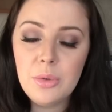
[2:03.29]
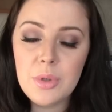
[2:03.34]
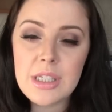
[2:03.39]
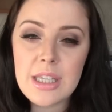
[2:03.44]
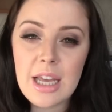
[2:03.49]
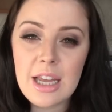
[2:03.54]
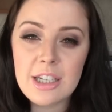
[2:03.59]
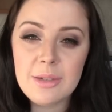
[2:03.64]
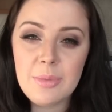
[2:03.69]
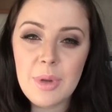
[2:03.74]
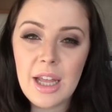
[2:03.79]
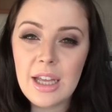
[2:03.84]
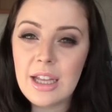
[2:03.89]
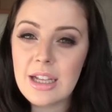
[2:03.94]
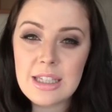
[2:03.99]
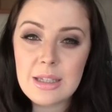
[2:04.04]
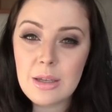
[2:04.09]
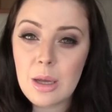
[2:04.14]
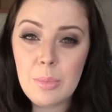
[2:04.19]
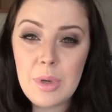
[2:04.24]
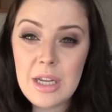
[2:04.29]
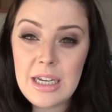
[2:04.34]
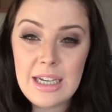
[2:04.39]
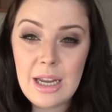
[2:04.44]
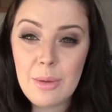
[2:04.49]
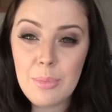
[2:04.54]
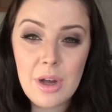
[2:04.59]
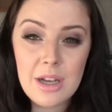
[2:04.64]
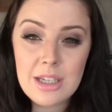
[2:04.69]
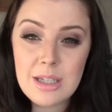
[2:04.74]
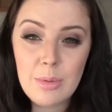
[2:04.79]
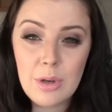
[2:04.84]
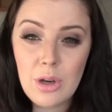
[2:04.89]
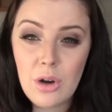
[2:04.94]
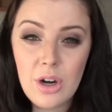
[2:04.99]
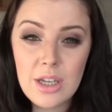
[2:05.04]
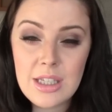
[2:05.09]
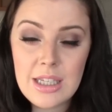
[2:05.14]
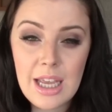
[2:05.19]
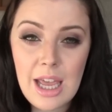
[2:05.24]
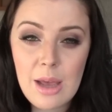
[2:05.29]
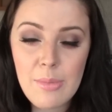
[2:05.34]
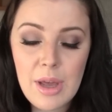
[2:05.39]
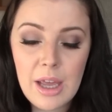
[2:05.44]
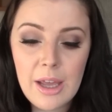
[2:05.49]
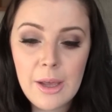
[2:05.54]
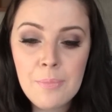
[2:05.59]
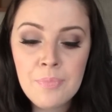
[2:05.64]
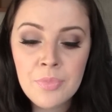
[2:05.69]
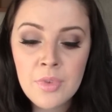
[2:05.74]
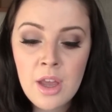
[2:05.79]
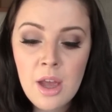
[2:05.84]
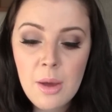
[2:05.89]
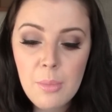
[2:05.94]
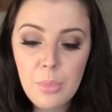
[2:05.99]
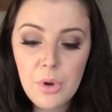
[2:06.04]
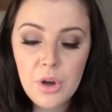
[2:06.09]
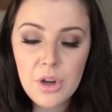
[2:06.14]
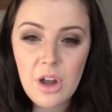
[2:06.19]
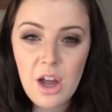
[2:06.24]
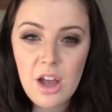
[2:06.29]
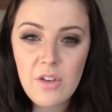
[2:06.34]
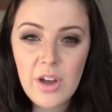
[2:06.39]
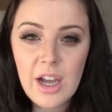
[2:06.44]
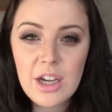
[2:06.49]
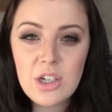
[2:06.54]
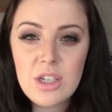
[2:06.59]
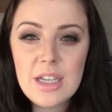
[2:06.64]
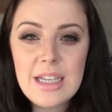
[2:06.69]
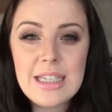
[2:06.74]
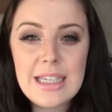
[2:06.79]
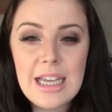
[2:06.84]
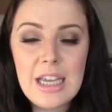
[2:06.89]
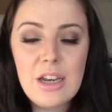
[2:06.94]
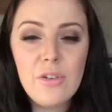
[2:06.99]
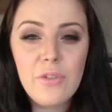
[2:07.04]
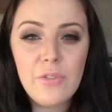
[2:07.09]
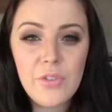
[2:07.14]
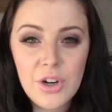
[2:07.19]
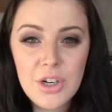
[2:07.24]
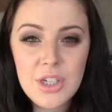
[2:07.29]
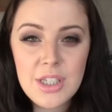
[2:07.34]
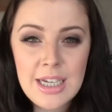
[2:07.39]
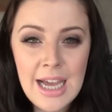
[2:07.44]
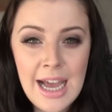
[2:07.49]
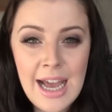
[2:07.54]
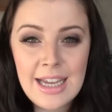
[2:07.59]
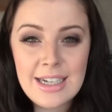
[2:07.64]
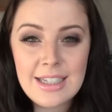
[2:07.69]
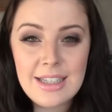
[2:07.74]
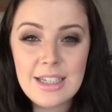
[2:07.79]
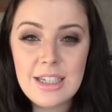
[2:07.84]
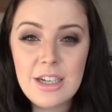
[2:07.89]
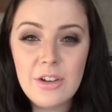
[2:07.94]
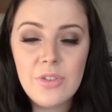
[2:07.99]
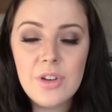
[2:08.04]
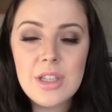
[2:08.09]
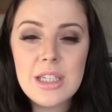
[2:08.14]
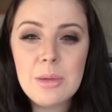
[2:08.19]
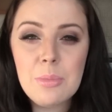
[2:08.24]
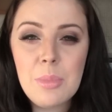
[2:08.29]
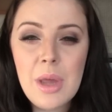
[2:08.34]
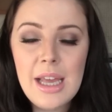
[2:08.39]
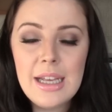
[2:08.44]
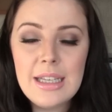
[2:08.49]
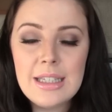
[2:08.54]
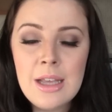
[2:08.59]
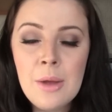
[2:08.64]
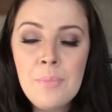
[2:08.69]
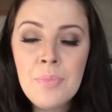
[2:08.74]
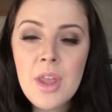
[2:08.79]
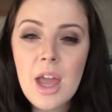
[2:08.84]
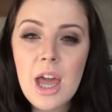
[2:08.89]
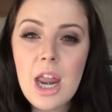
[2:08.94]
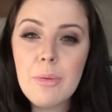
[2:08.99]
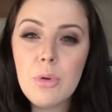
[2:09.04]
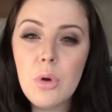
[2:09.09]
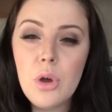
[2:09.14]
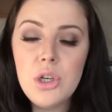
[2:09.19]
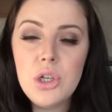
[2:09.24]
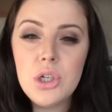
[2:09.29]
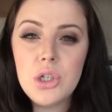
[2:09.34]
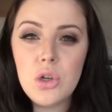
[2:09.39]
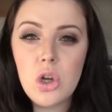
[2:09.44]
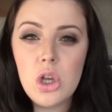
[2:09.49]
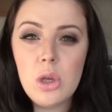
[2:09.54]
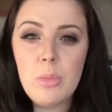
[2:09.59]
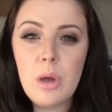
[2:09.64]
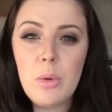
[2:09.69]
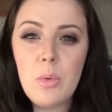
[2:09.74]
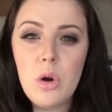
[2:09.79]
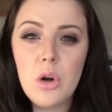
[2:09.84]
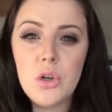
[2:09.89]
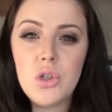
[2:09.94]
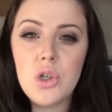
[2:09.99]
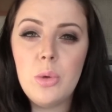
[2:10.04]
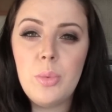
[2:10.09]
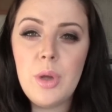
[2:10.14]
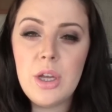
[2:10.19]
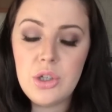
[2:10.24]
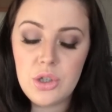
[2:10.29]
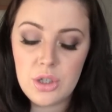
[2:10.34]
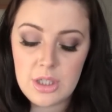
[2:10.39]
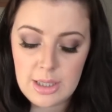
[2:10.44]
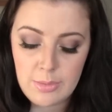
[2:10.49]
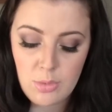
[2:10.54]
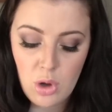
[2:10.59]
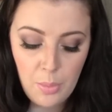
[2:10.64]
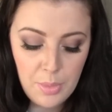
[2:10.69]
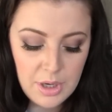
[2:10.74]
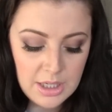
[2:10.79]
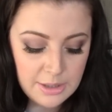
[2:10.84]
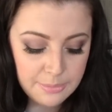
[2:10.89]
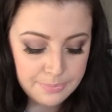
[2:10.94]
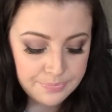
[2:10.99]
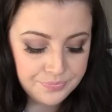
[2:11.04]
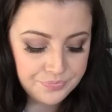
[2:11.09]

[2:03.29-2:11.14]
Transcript: was saying to me, like, it's completely impossible or it's a gimmick. But I've actually seen firsthand the difference it makes. And I'm going to show you my wardrobe in just a moment.